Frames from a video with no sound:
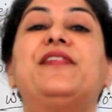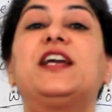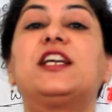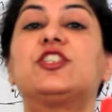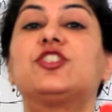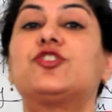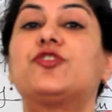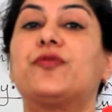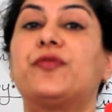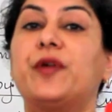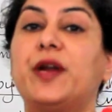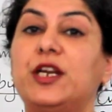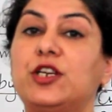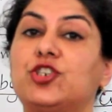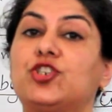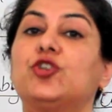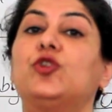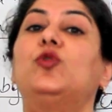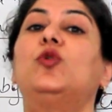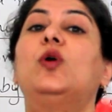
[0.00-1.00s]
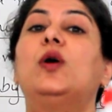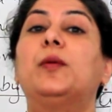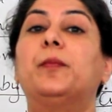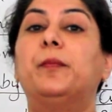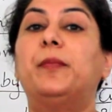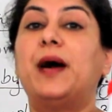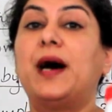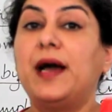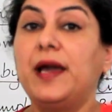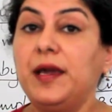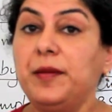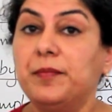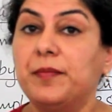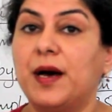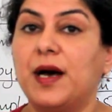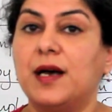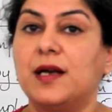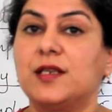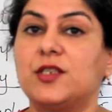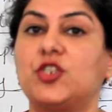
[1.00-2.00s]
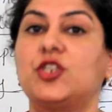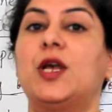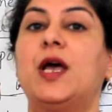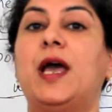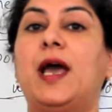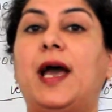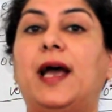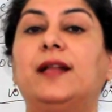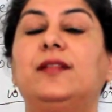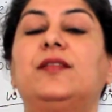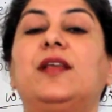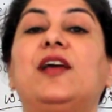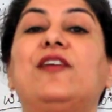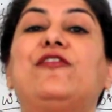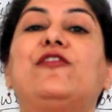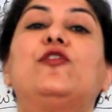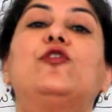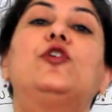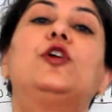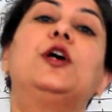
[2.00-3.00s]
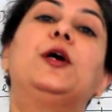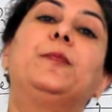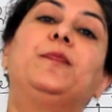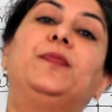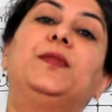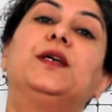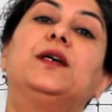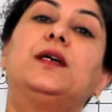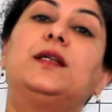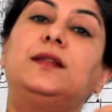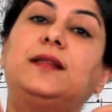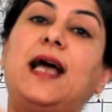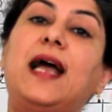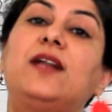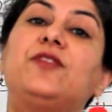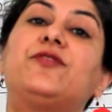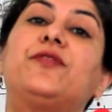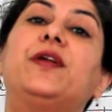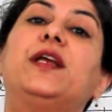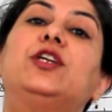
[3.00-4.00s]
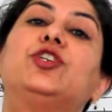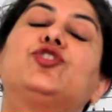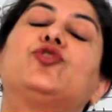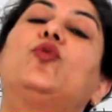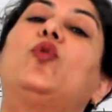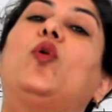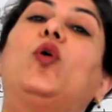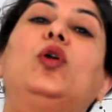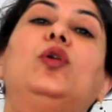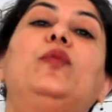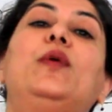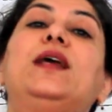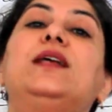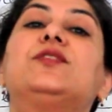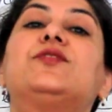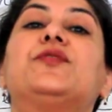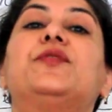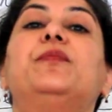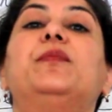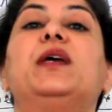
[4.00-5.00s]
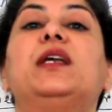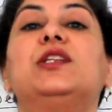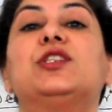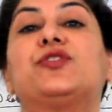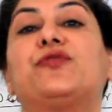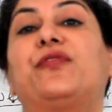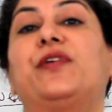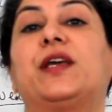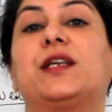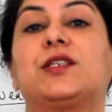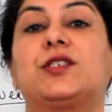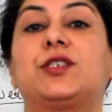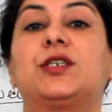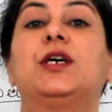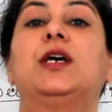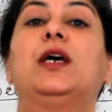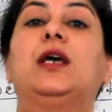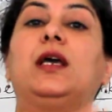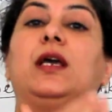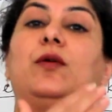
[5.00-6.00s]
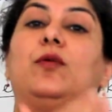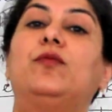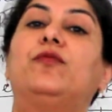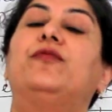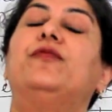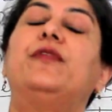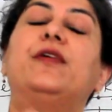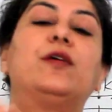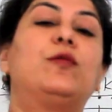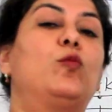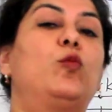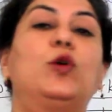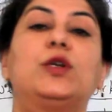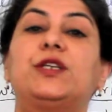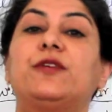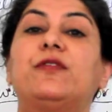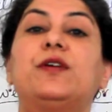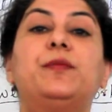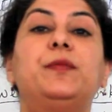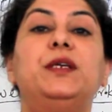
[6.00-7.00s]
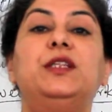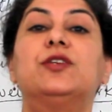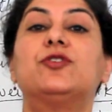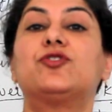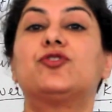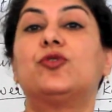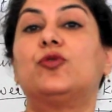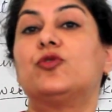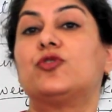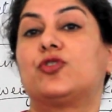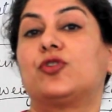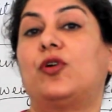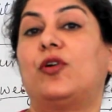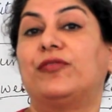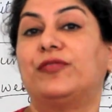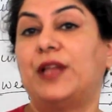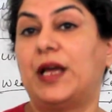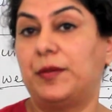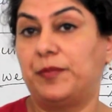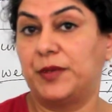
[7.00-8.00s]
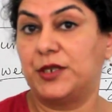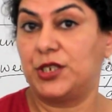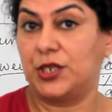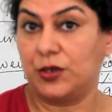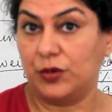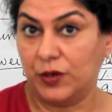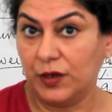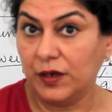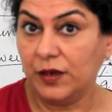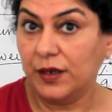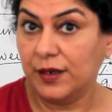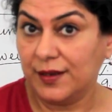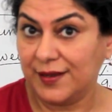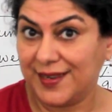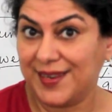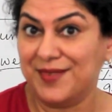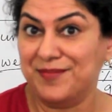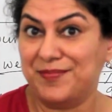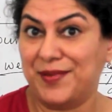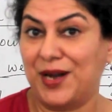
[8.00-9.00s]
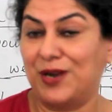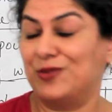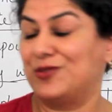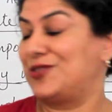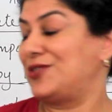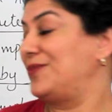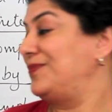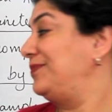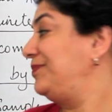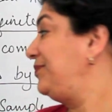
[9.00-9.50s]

fixed ratio by mass, and therefore that ratio always remains fixed whatever be the source of that particular compound.